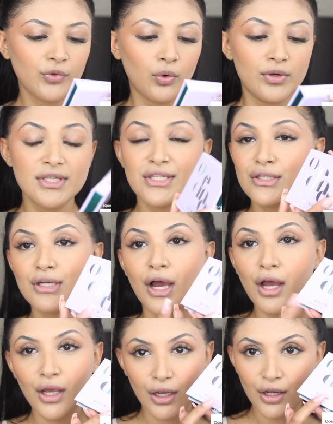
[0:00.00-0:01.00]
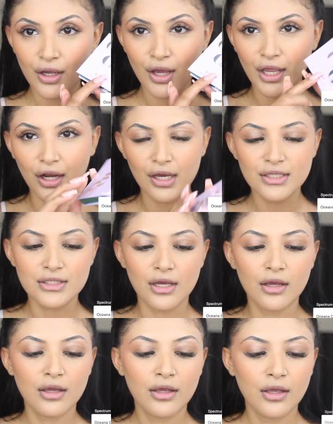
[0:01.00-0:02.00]
Oyster
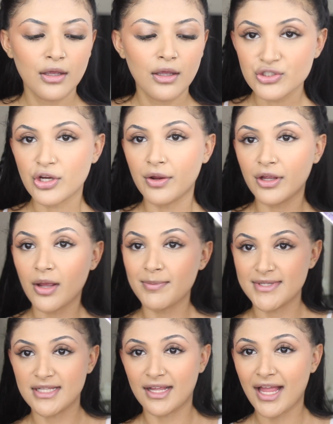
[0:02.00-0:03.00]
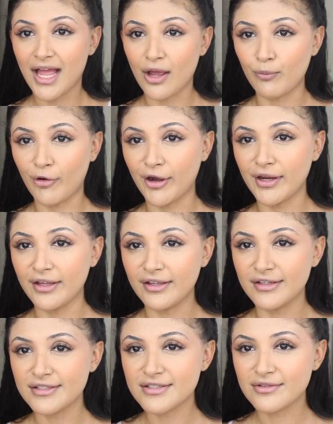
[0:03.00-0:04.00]
highlighter. It's showing up is like how bright
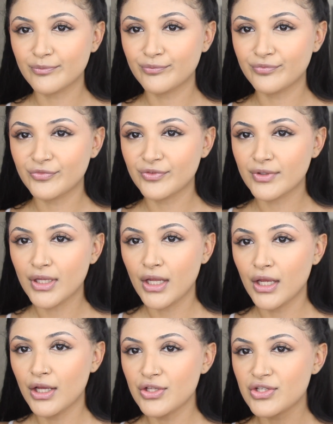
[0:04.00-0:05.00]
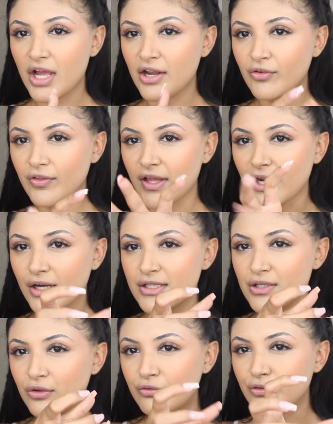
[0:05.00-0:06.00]
it is. It's kind of got that like,
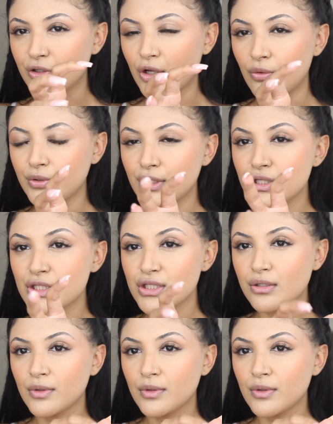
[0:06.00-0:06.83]
silvery goldiness to